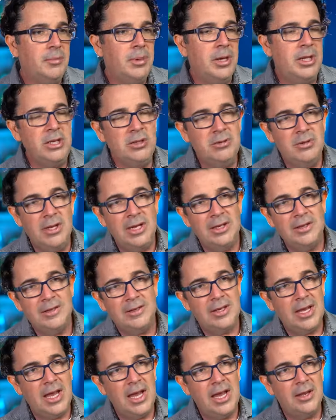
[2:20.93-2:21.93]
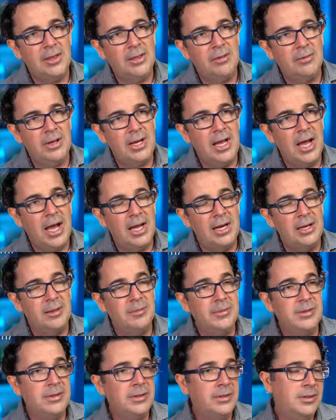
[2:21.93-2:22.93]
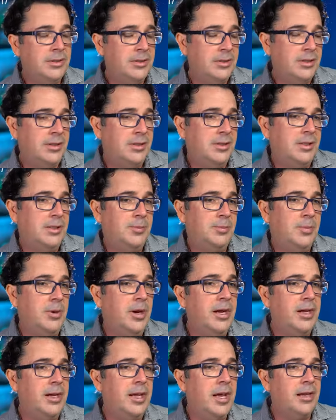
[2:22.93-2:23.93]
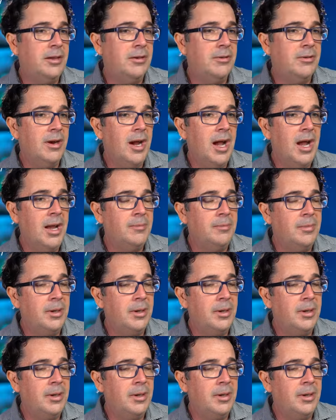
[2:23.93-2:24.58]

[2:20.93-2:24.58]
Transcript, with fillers: but you didn't scan three items, that's probably not a crime.